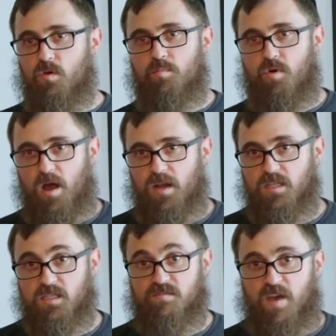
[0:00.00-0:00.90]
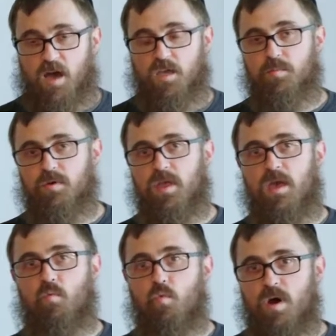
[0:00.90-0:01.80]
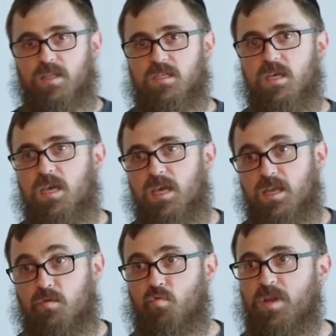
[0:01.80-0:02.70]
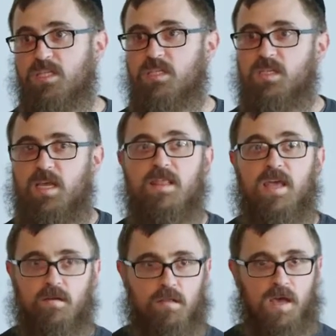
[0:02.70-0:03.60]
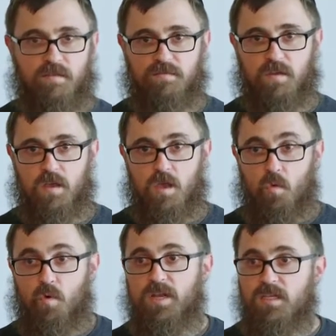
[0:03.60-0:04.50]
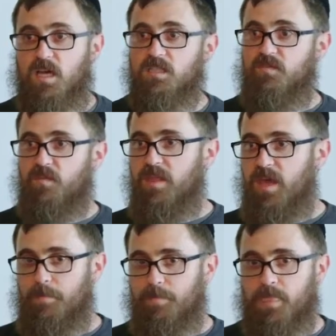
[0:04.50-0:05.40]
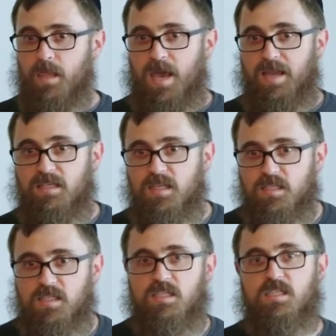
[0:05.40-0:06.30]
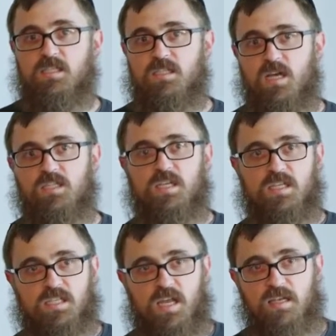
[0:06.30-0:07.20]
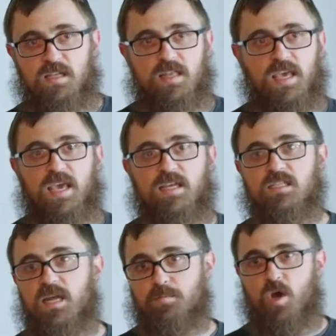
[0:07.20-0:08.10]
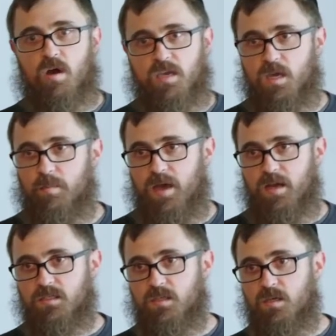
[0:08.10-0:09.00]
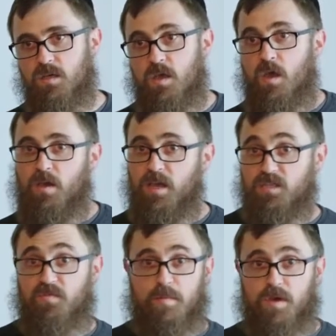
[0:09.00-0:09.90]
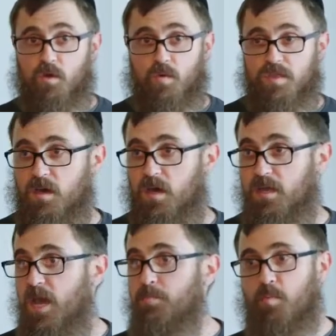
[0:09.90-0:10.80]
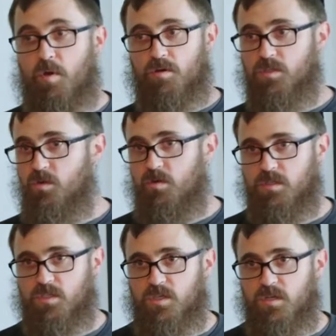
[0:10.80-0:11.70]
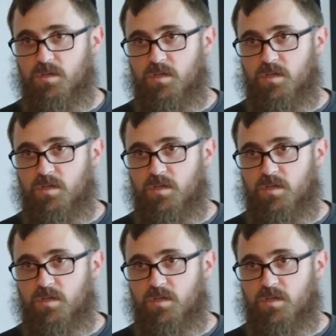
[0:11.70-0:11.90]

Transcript: your product is valuable and what it enriches in their life, what it does for them. And it does this to such an extent that they can't stop talking about it. Are you guys familiar Net Promoter Scores?